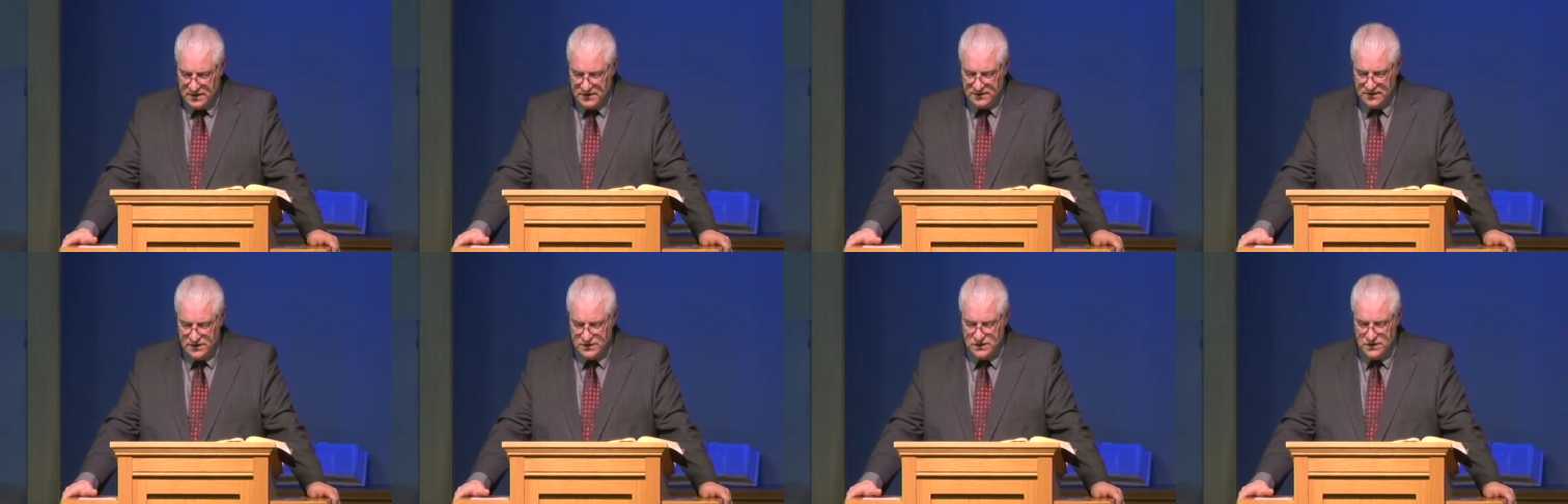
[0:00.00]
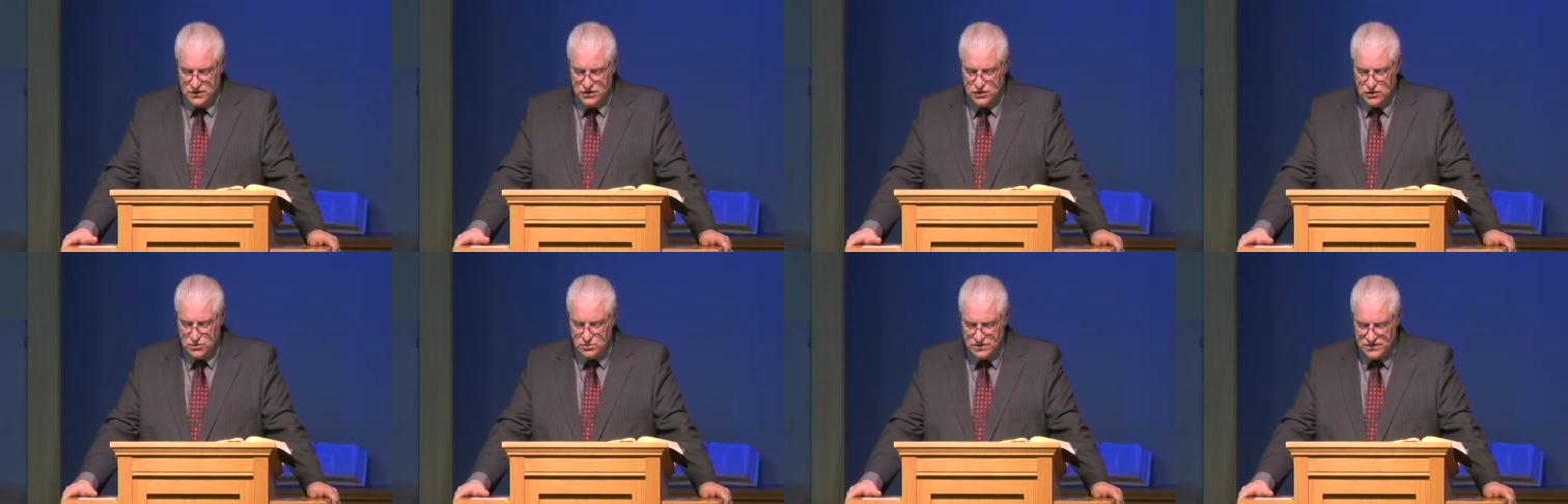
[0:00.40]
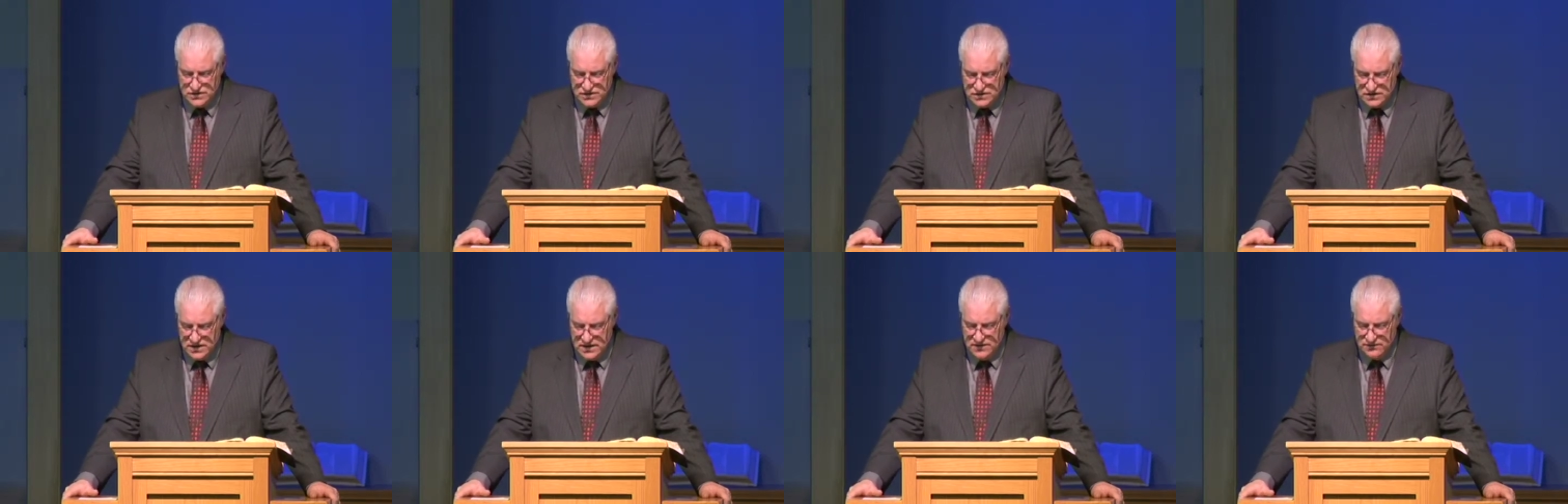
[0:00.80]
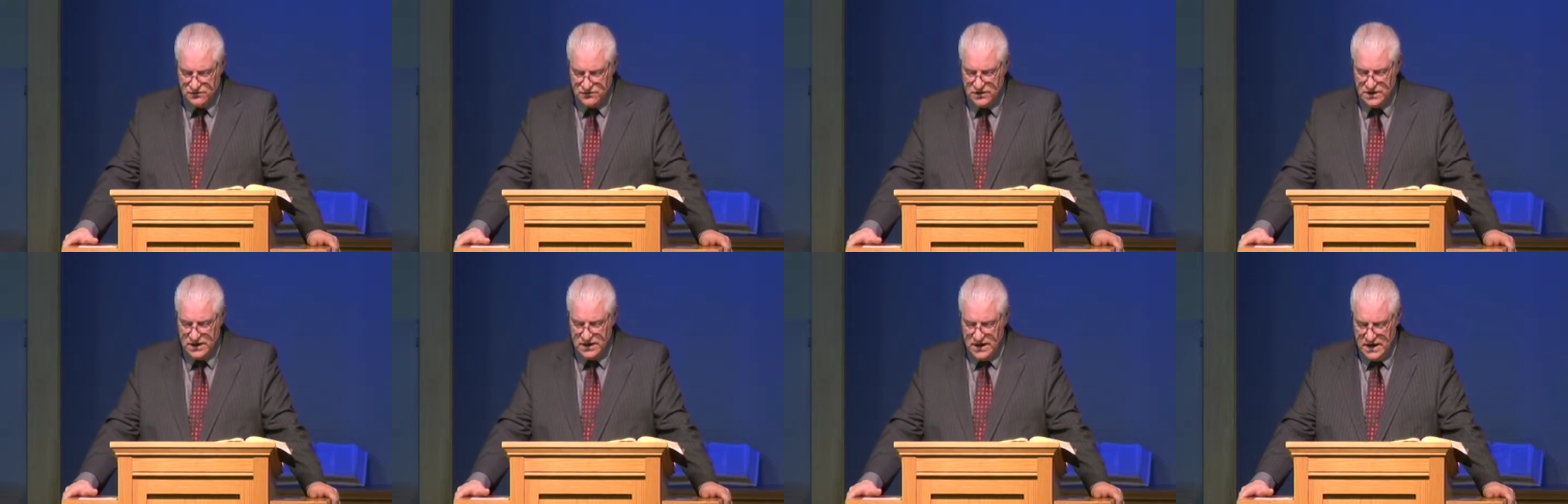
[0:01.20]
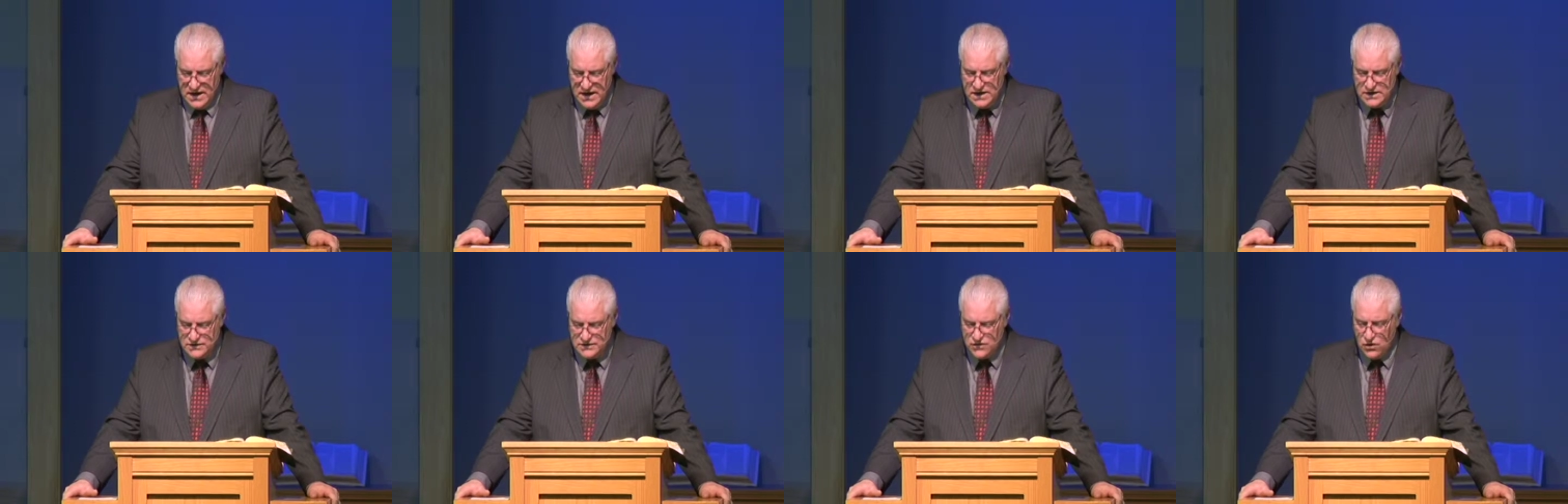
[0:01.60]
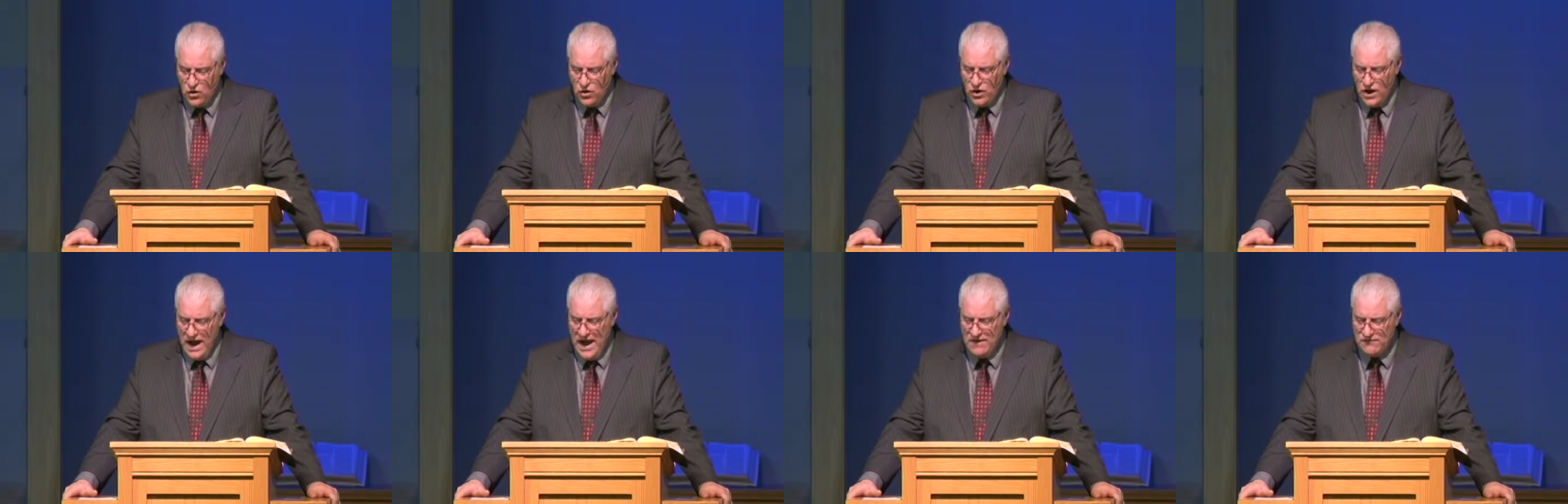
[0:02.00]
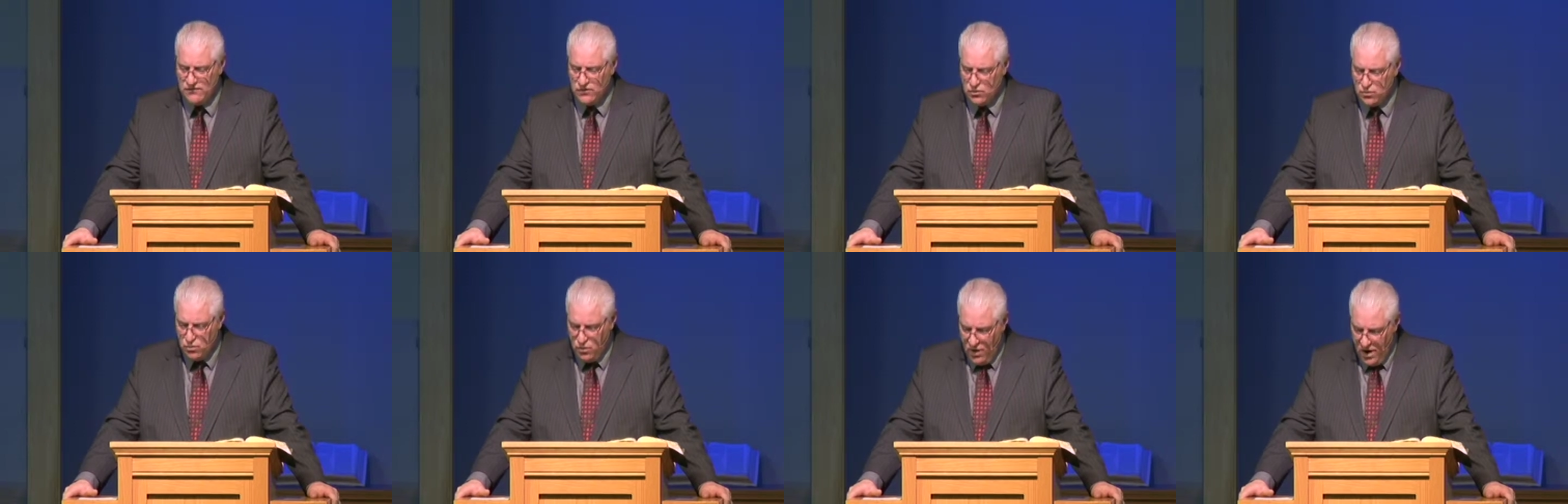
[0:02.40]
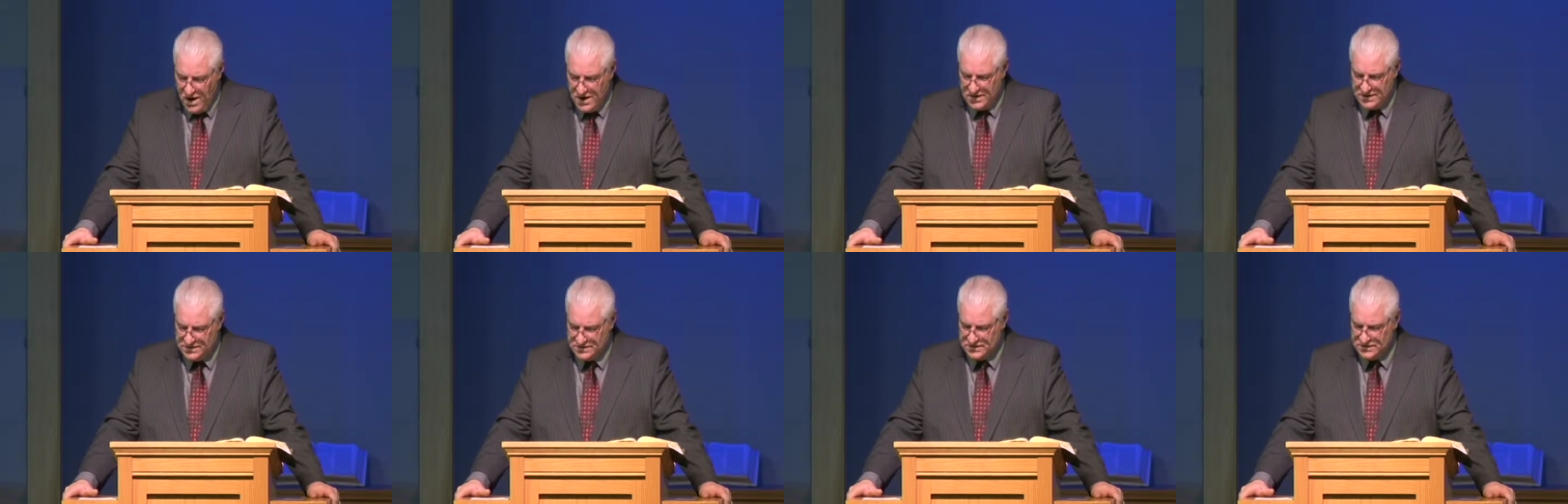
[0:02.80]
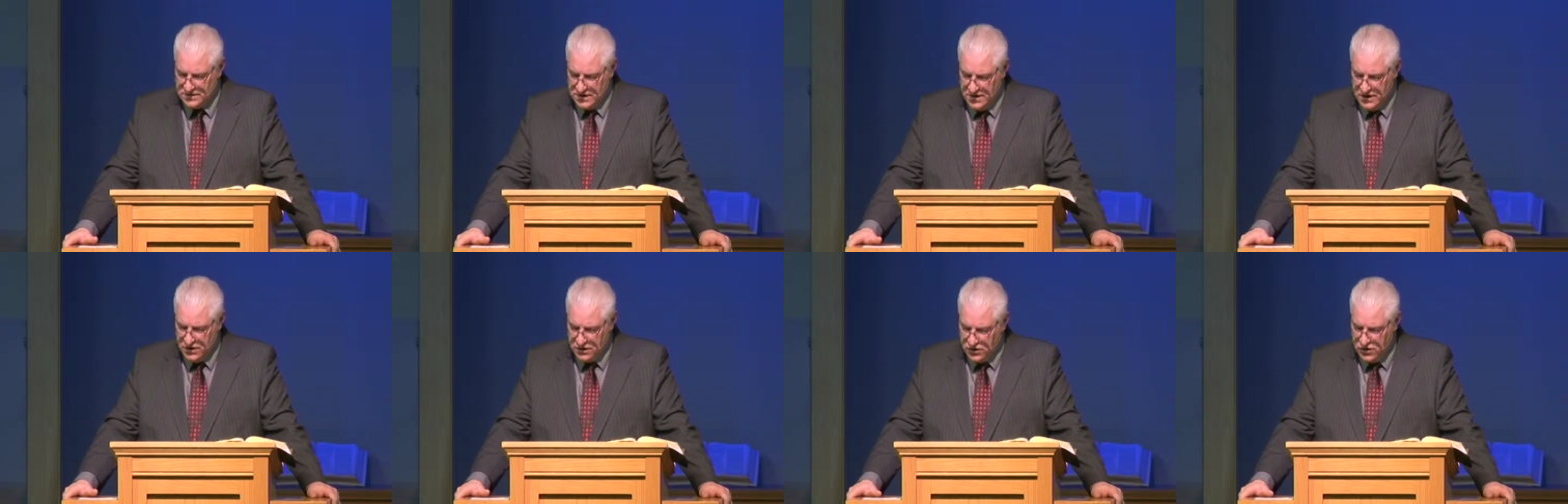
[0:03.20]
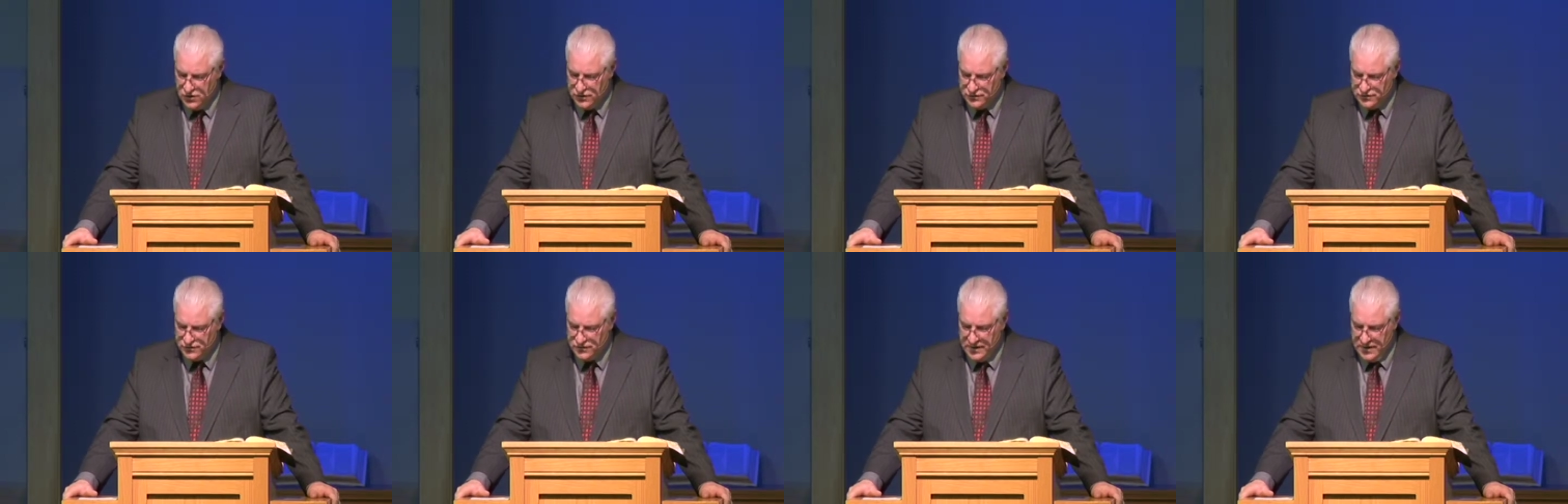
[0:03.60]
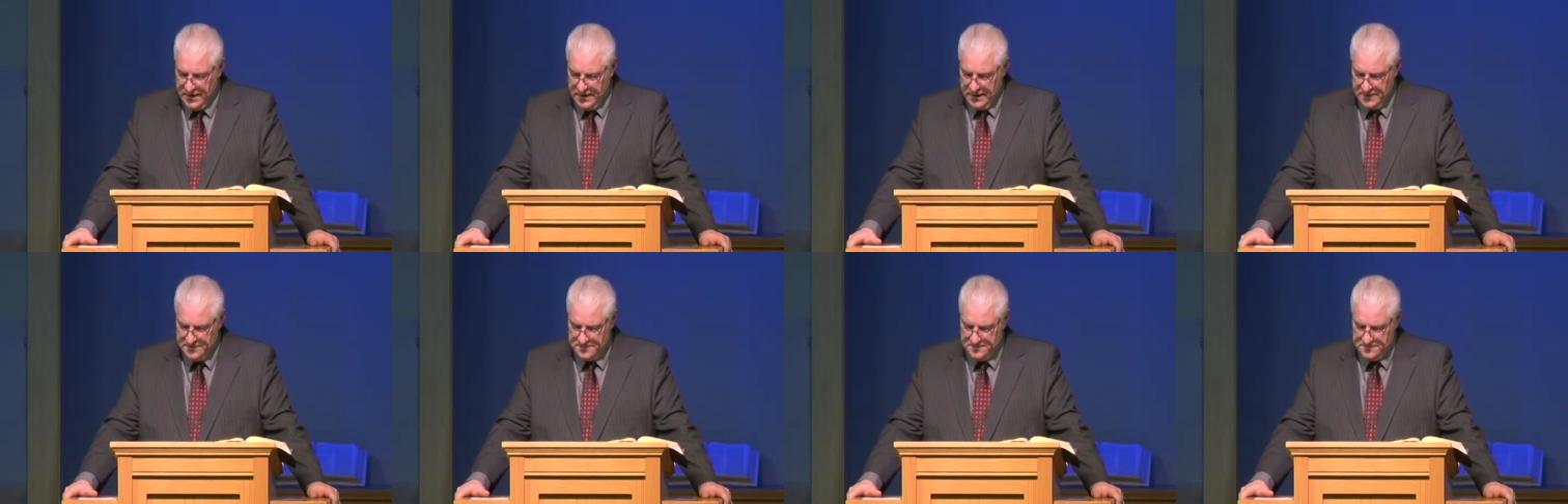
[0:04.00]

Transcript: that human slavery is or ever was a good thing.